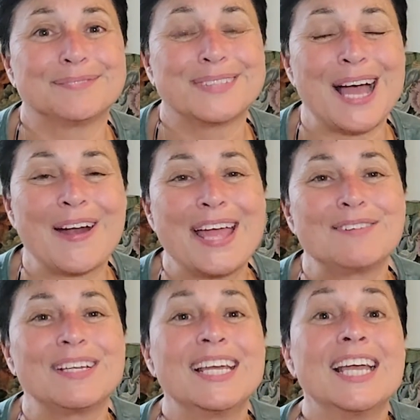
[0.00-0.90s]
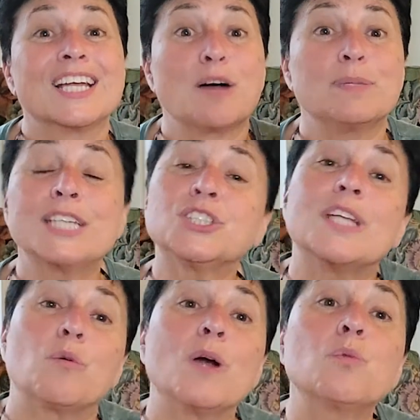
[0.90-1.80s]
All right. God bless you.
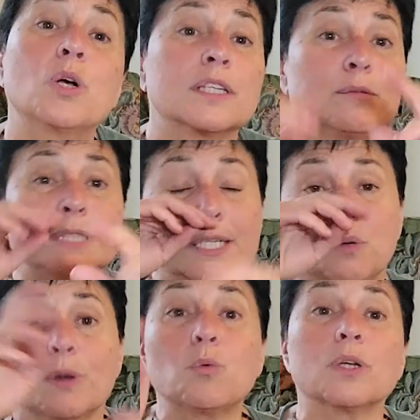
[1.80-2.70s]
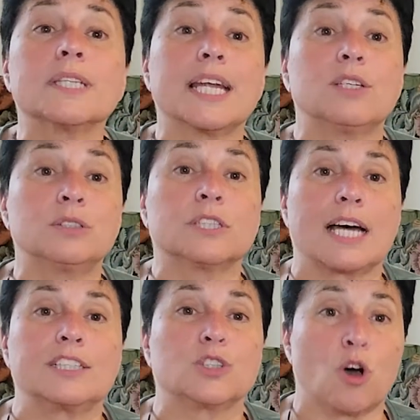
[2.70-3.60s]
Now, one word, let me tell you, one word that I use a
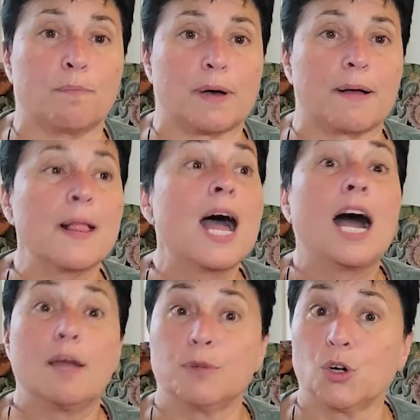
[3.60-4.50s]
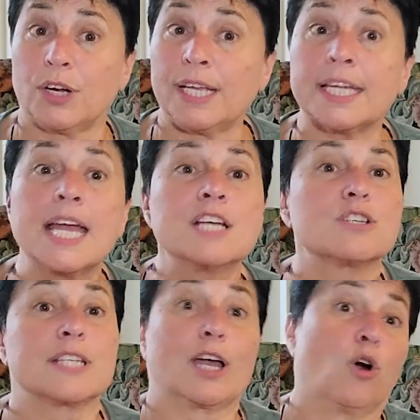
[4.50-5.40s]
lot is Opah. I'm Greek, so
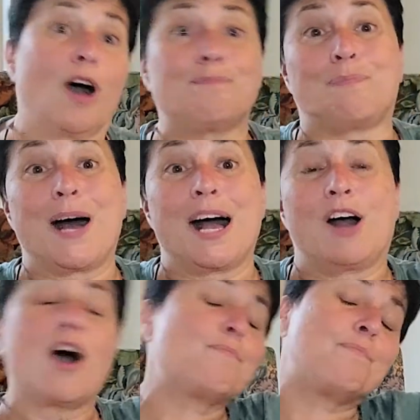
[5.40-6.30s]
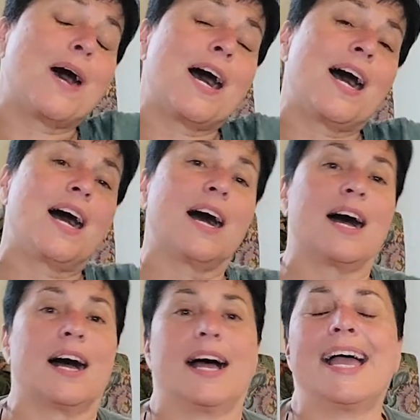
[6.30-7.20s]
it's like Opah,
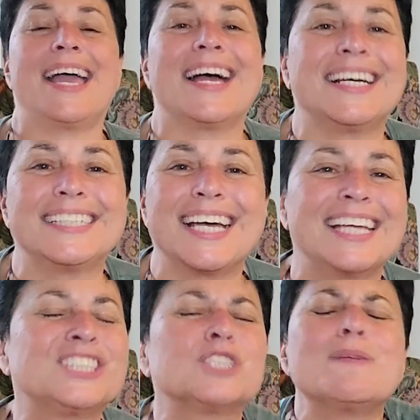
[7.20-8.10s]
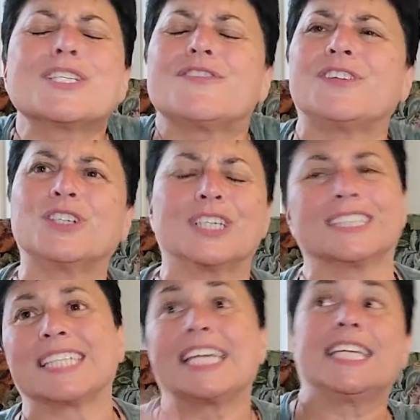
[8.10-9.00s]
Opah. And it just makes you feel good.
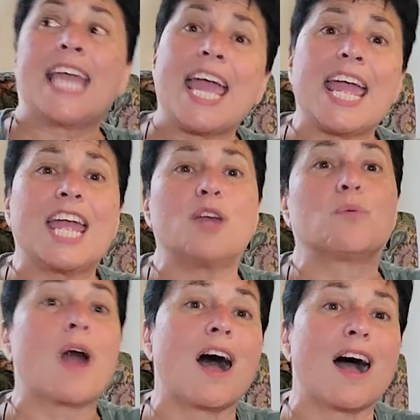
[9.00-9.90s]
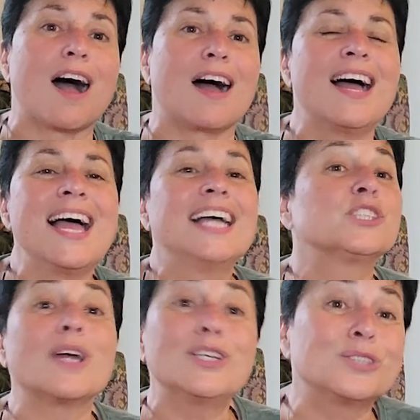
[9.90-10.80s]
It's like, yay, rah.
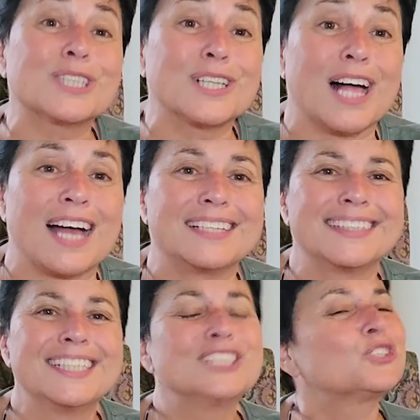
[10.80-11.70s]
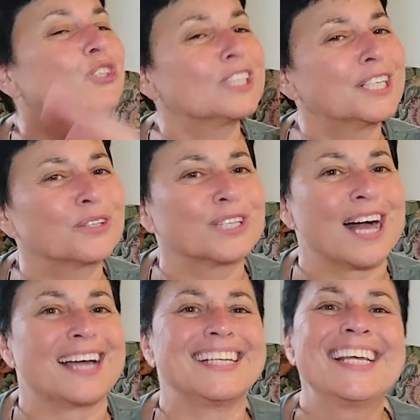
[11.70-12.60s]
So I use it a lot. So you'll hear it a
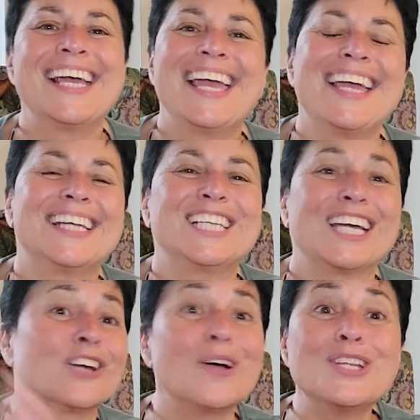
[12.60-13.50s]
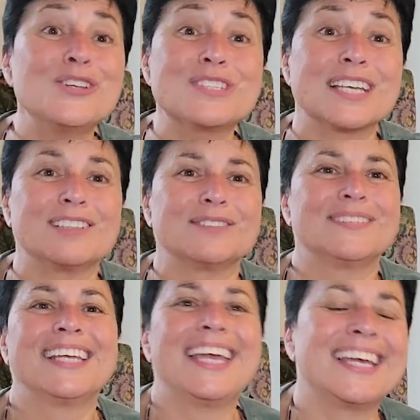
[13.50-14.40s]
lot. And go ahead and use it.
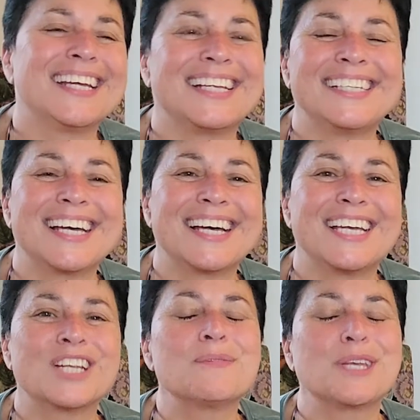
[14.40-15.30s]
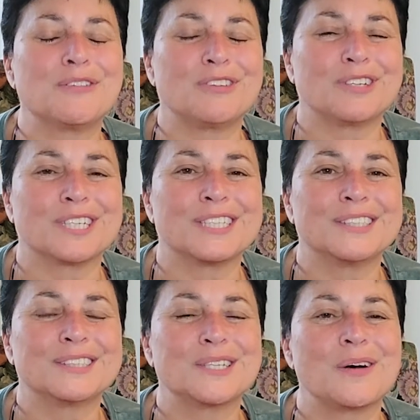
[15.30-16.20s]
And it'll make you feel good.
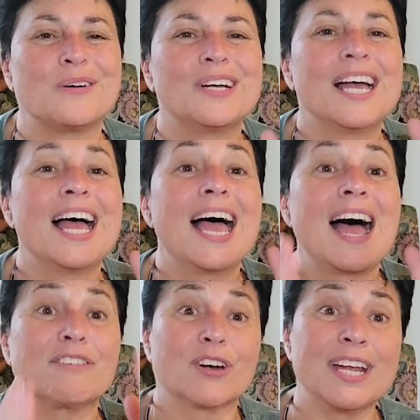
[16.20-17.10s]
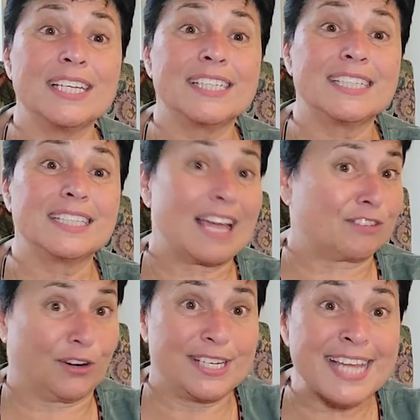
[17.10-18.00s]
So have a great
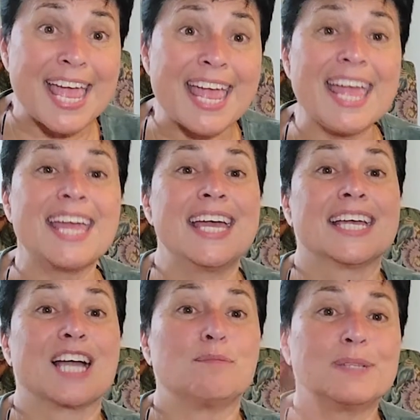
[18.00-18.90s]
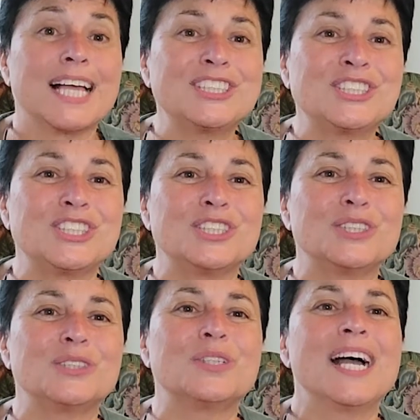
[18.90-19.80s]
day. God bless
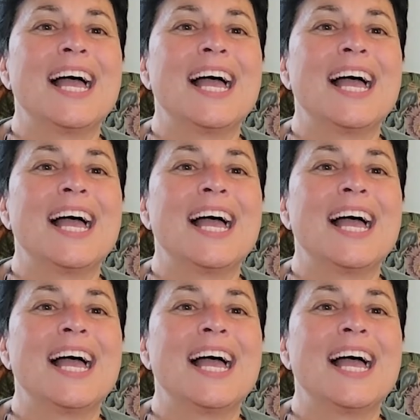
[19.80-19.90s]
you.